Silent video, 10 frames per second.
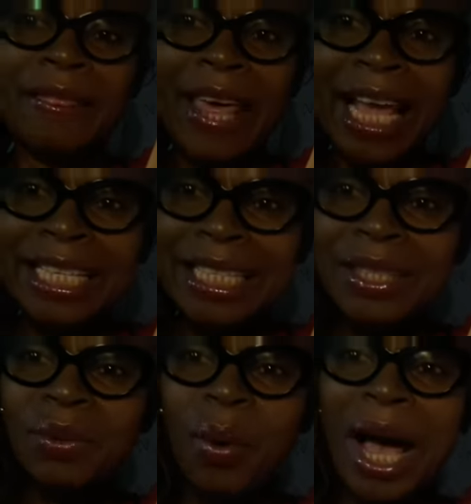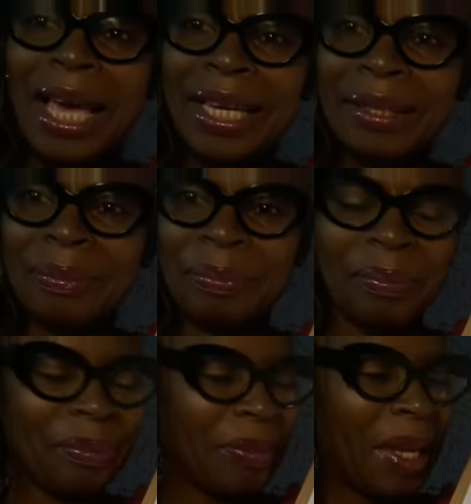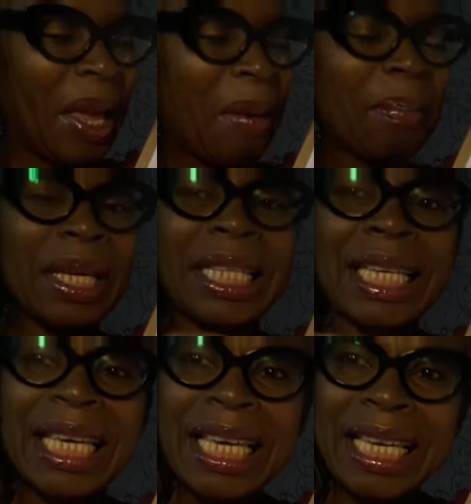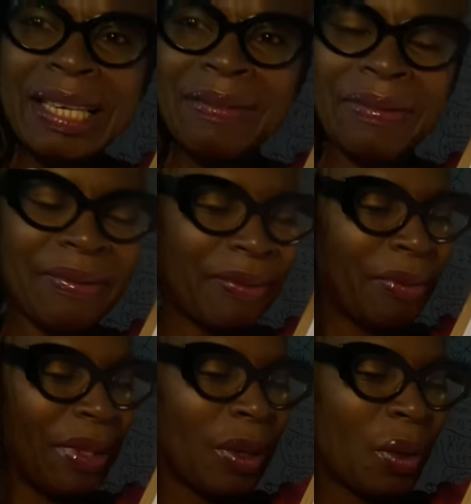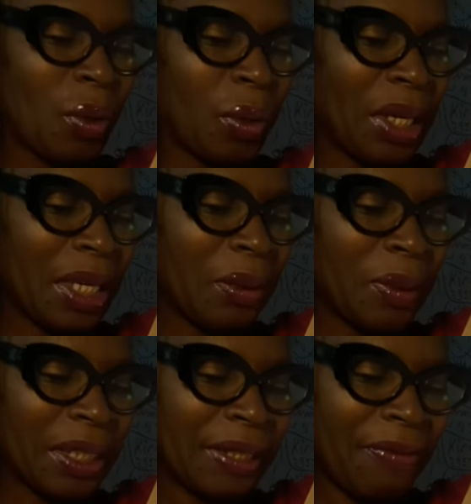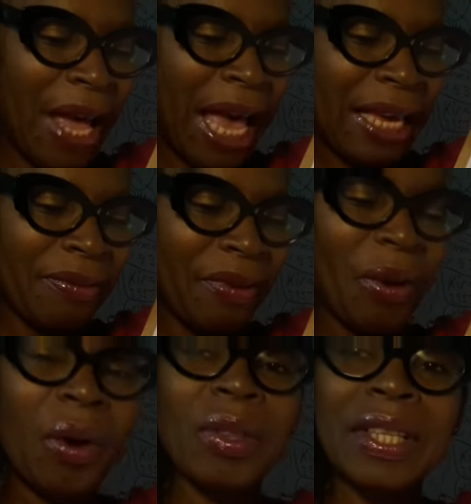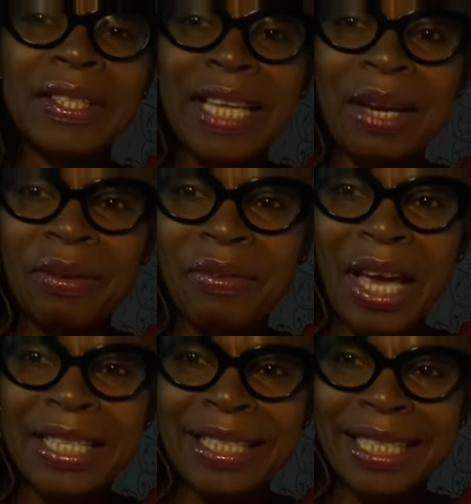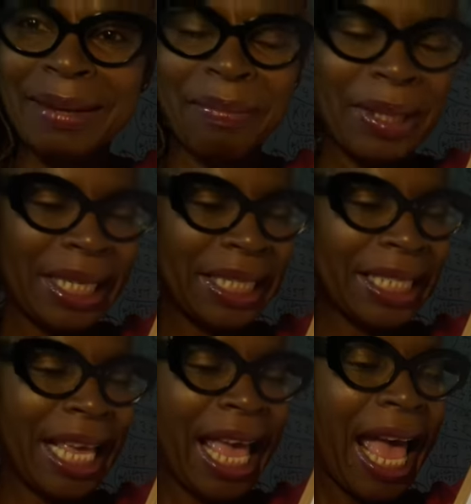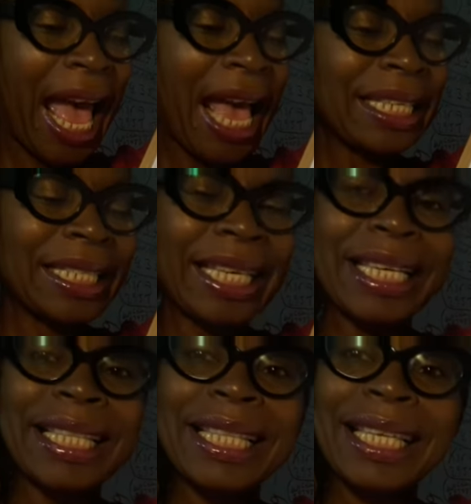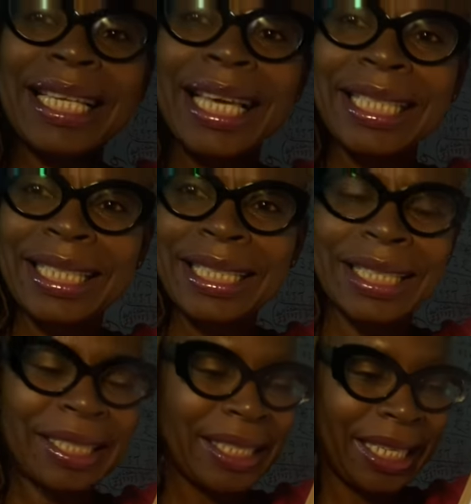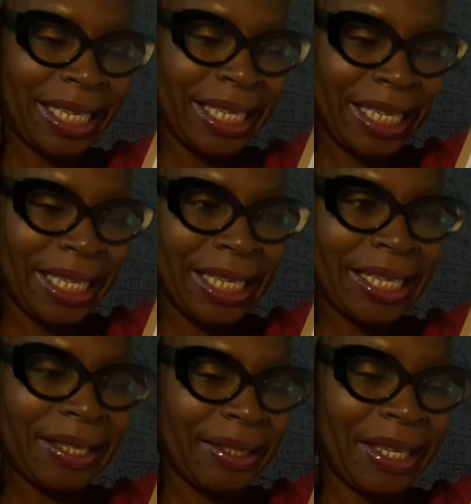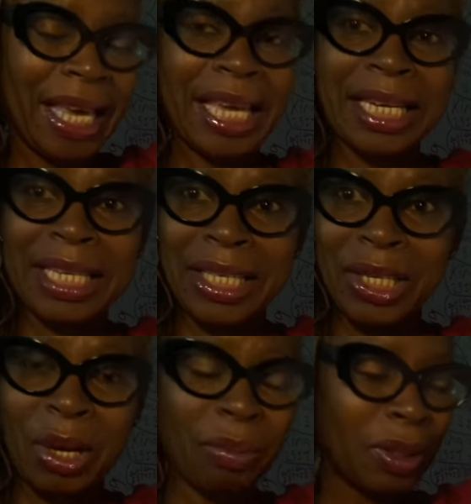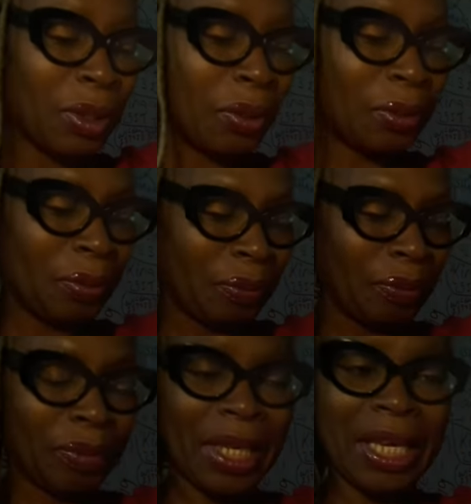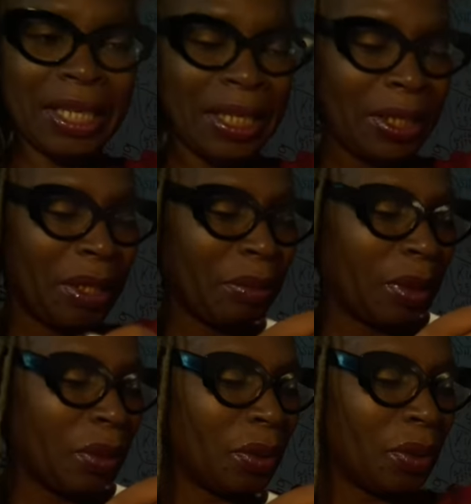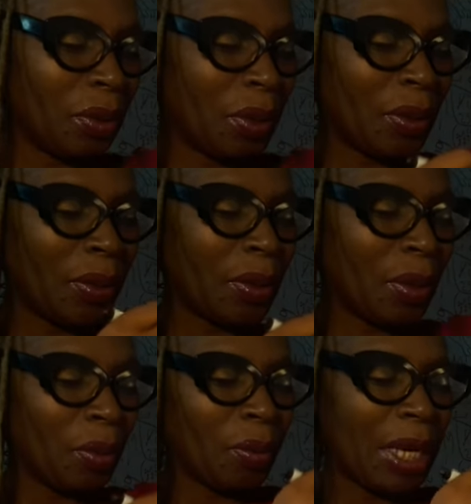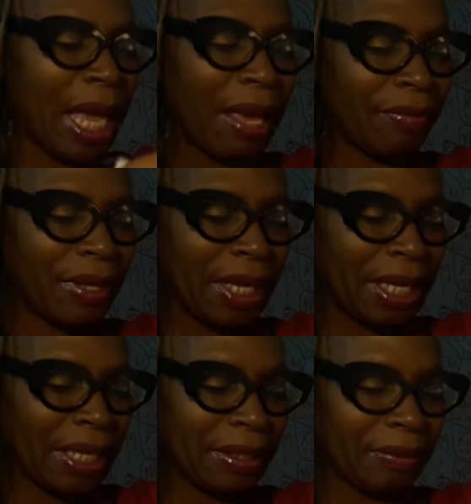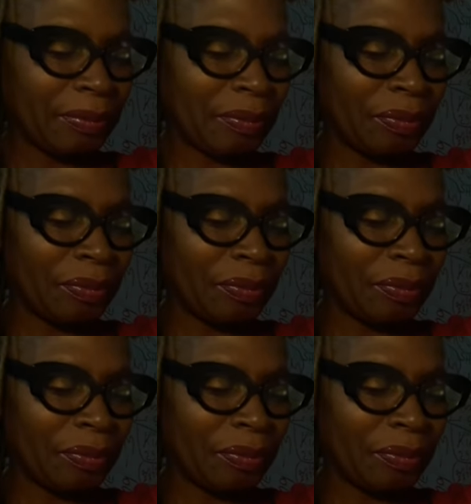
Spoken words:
That is why Mother Eve, who equals 5 on the sacrifice template, as in the letter E, N-E-W, N-E-W, we have N-E-W.